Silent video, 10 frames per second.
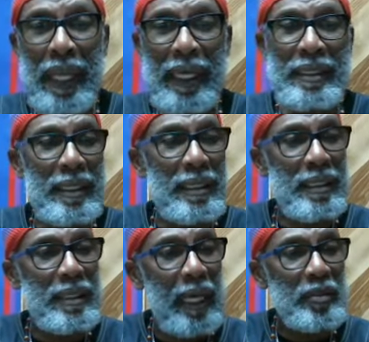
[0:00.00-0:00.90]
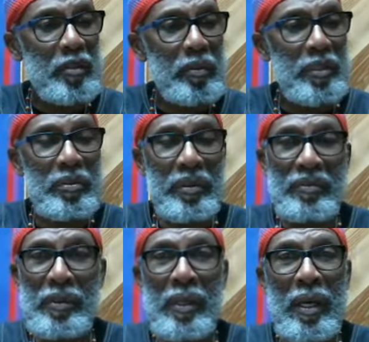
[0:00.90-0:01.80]
Like I said, this is October
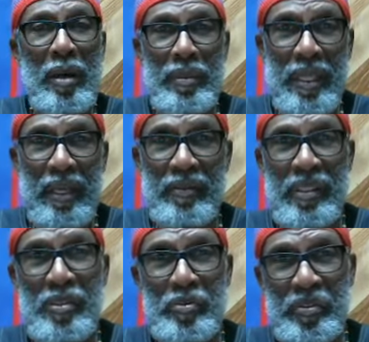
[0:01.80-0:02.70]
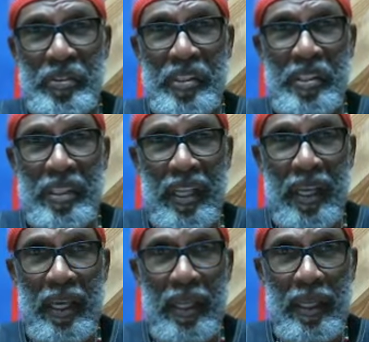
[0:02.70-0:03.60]
21st, but they since rescinded
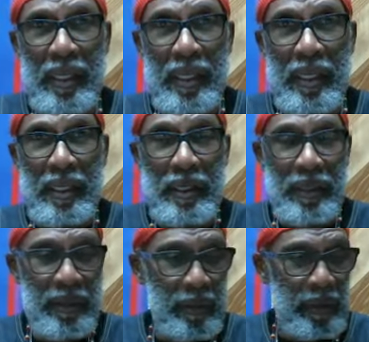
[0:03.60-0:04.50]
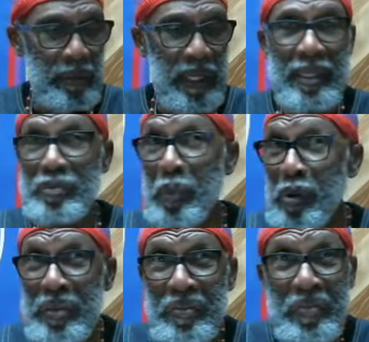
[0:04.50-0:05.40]
that. You know what I mean? It's
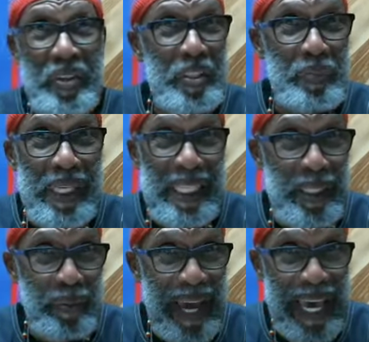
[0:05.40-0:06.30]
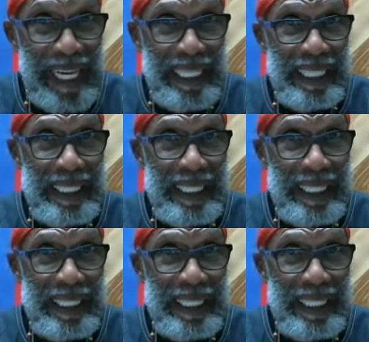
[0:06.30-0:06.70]
supposed to be free speech, right?